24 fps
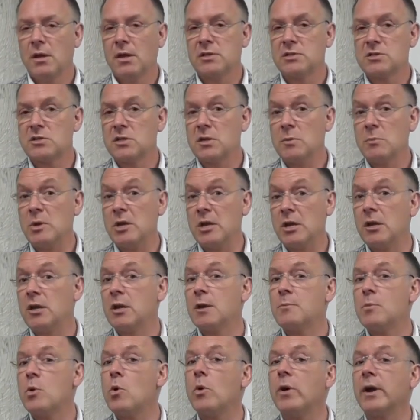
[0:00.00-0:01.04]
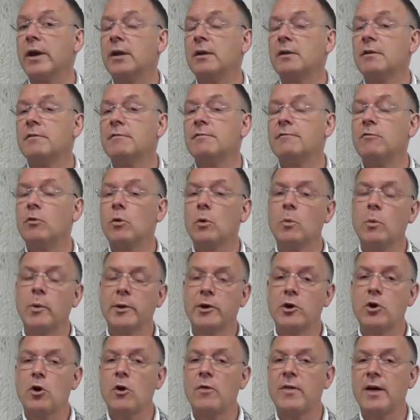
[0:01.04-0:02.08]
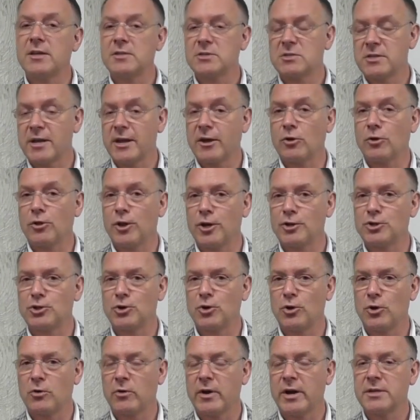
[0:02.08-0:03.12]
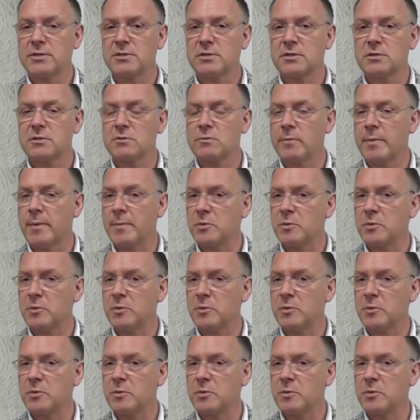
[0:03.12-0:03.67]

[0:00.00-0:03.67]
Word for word: It's the beginning point for what we call that psychological crisis.